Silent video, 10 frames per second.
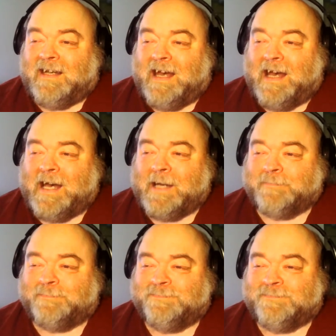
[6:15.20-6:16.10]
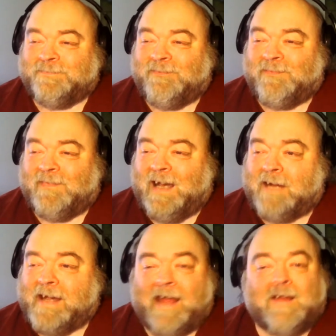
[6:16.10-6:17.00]
Um,
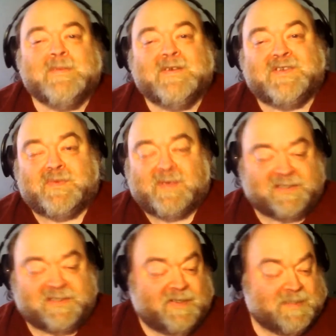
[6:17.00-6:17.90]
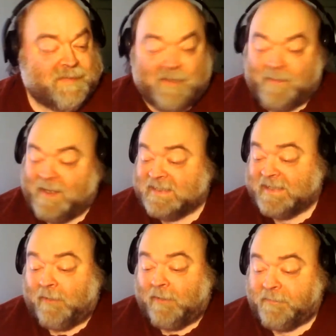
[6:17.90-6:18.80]
all right, I'll amuse you with stories about
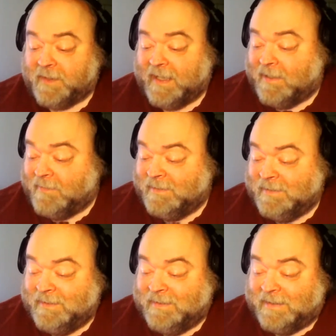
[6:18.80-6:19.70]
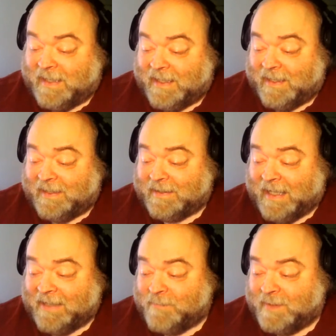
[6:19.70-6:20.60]
myself for now. Uh,
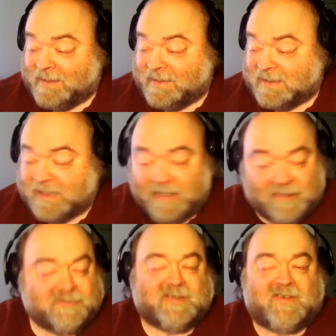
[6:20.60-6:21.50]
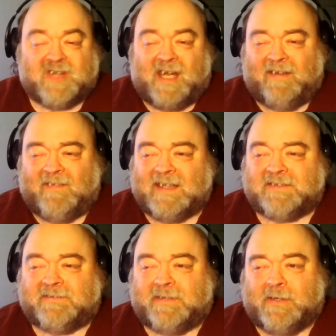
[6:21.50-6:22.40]
I've been the senior director of Shining
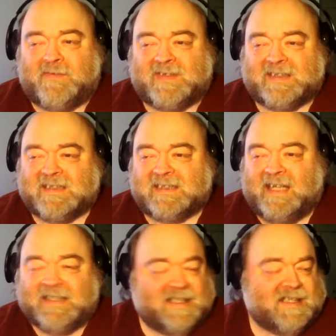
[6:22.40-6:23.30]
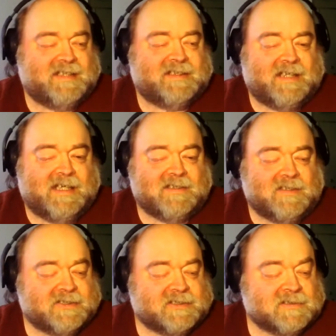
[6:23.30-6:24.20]
Lakes Grove since 1999, the
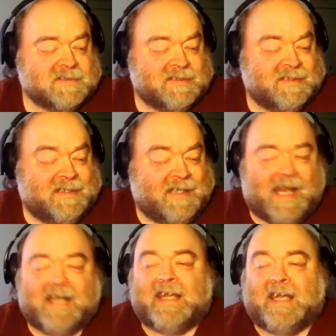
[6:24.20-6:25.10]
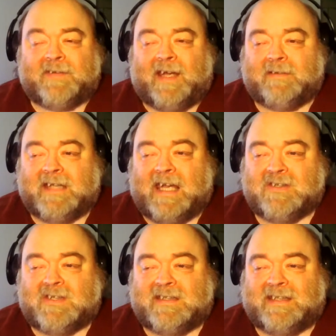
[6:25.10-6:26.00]
local ADF
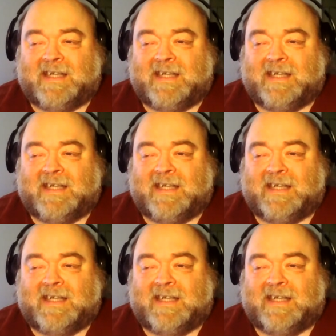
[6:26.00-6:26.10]
congregation.